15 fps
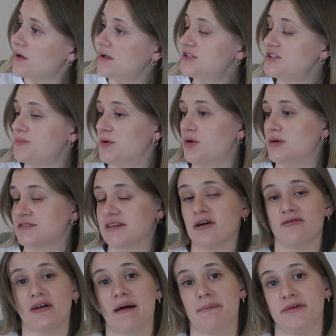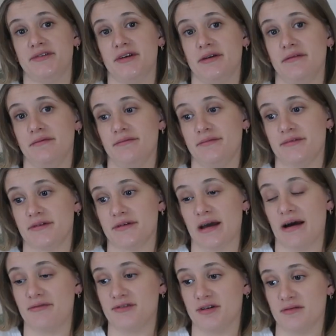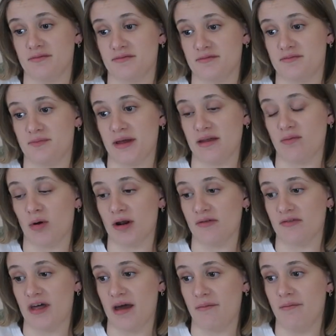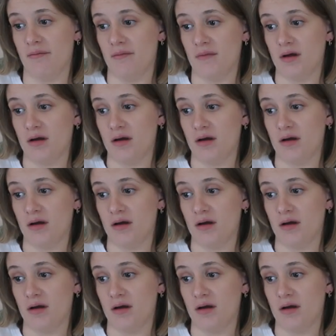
At least she blew herself up and didn't have to be one of them.